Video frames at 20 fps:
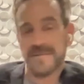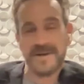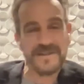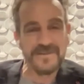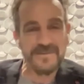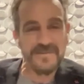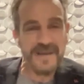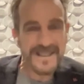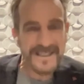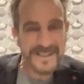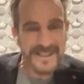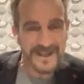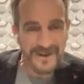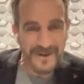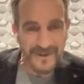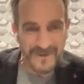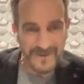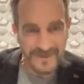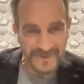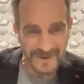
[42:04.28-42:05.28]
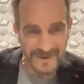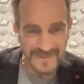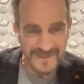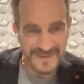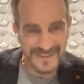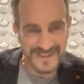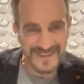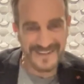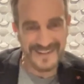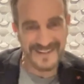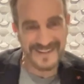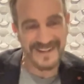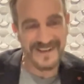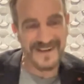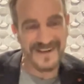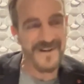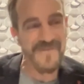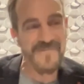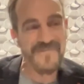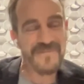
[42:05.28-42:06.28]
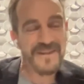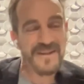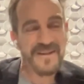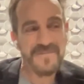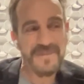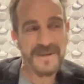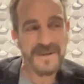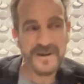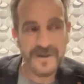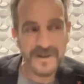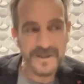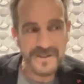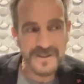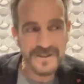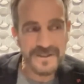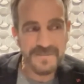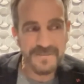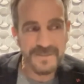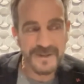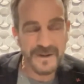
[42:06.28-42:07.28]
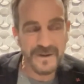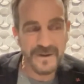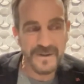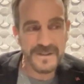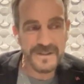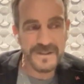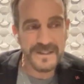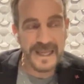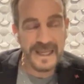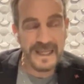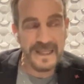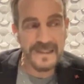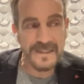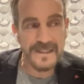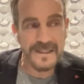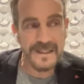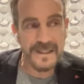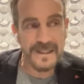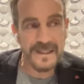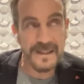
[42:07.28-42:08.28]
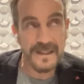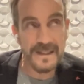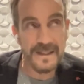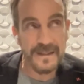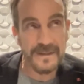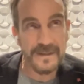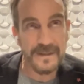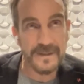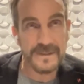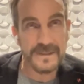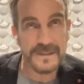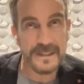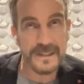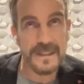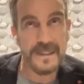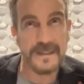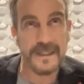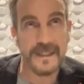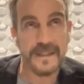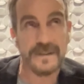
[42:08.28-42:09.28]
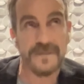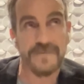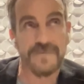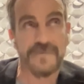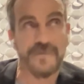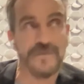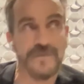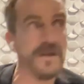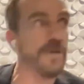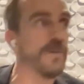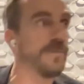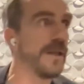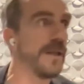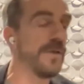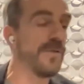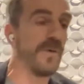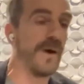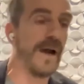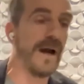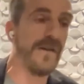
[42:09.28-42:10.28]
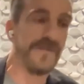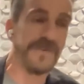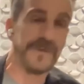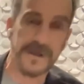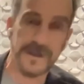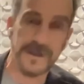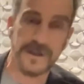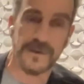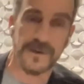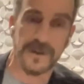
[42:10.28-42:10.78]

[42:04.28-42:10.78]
to Mexico. No, I mean. Uh, because because they they're seeing that the freedom that you have here